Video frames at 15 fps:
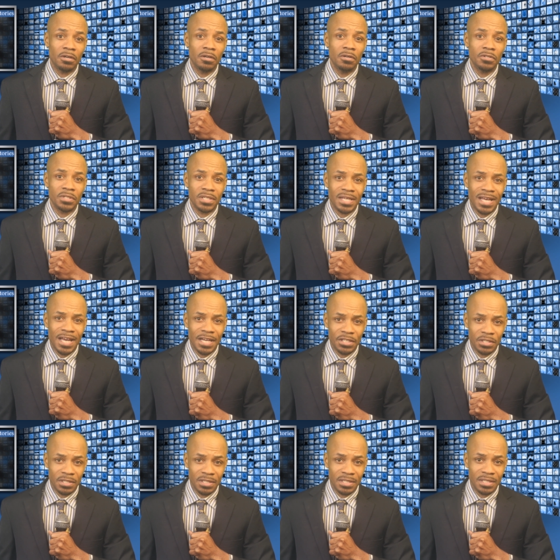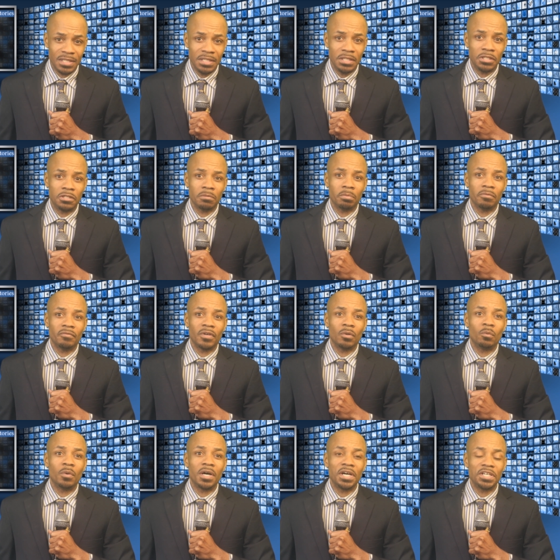urgent action is needed to prevent
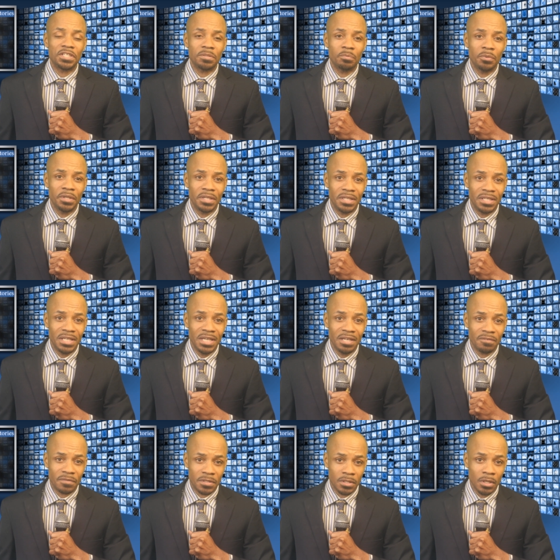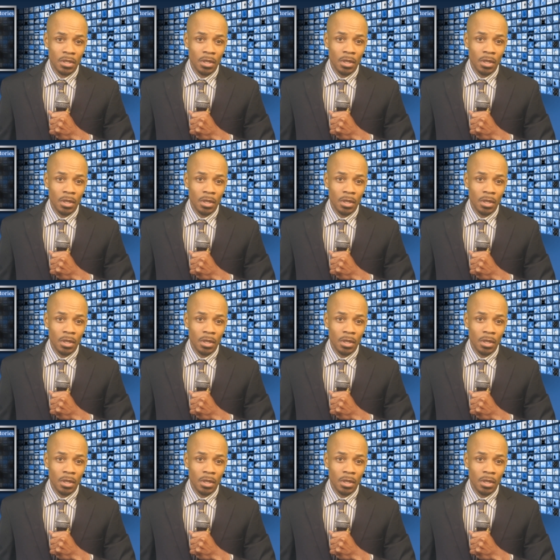widespread deaths